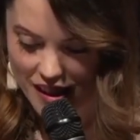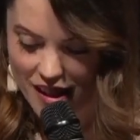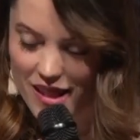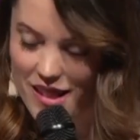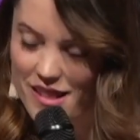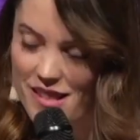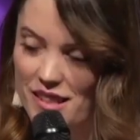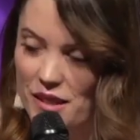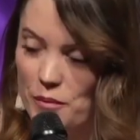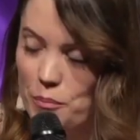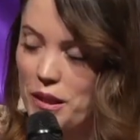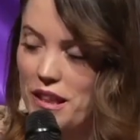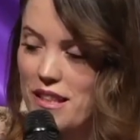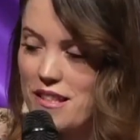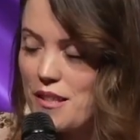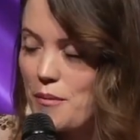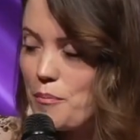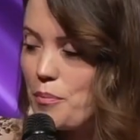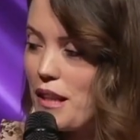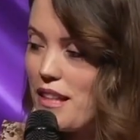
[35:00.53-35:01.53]
He's in a
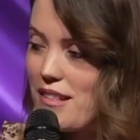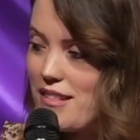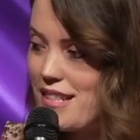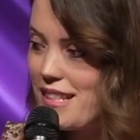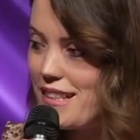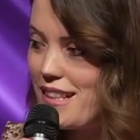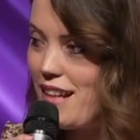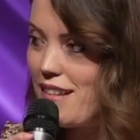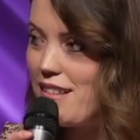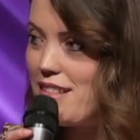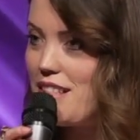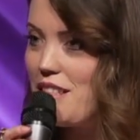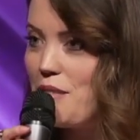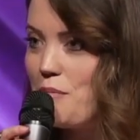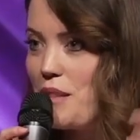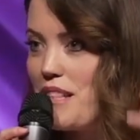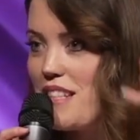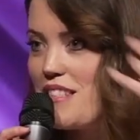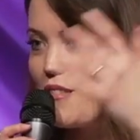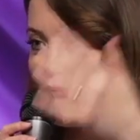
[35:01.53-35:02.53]
place of blessing now. He's in a
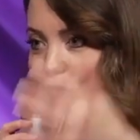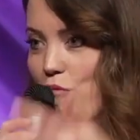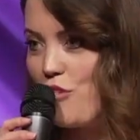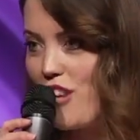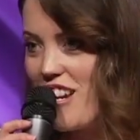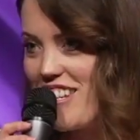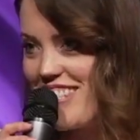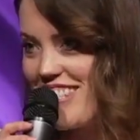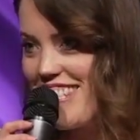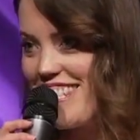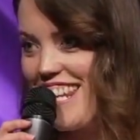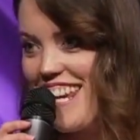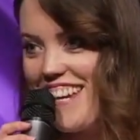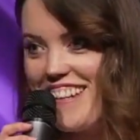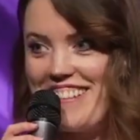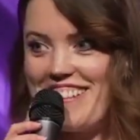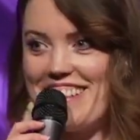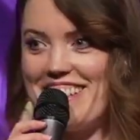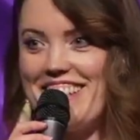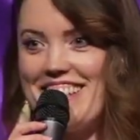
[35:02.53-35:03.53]
place of rest
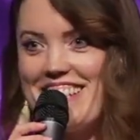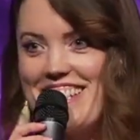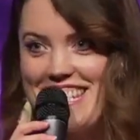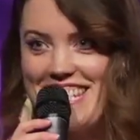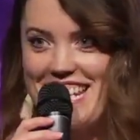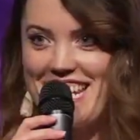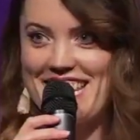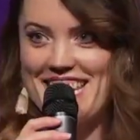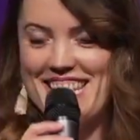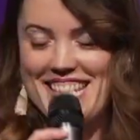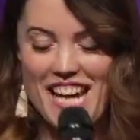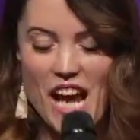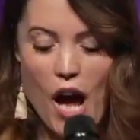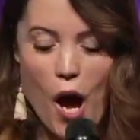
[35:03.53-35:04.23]
now, it says.